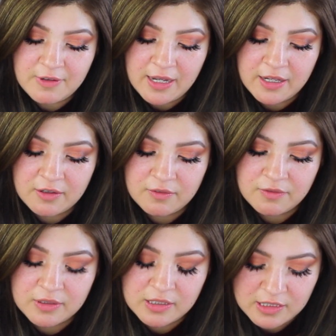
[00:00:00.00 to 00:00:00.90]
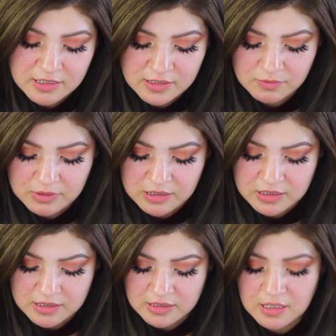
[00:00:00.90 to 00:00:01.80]
I think that's the one it
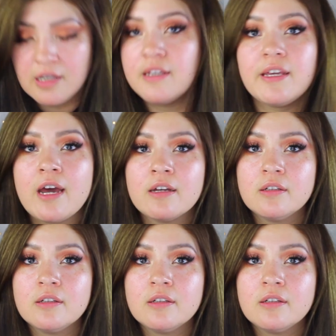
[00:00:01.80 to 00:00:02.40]
is. Yeah.